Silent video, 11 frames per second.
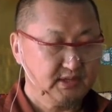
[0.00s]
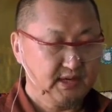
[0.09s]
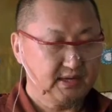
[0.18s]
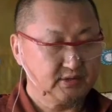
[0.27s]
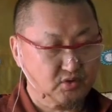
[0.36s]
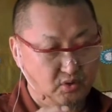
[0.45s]

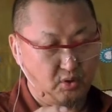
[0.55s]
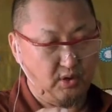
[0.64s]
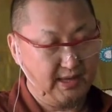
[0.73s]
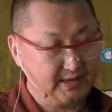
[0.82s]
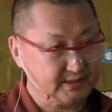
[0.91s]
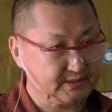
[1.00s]
and to
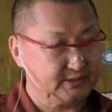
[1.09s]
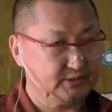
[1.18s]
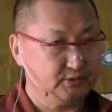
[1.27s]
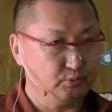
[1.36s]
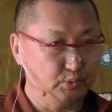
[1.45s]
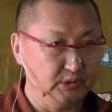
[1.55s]

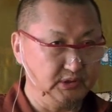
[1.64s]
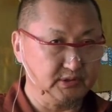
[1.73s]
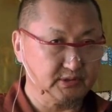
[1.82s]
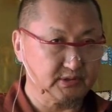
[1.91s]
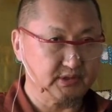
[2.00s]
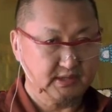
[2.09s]
collect
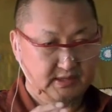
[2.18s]
word,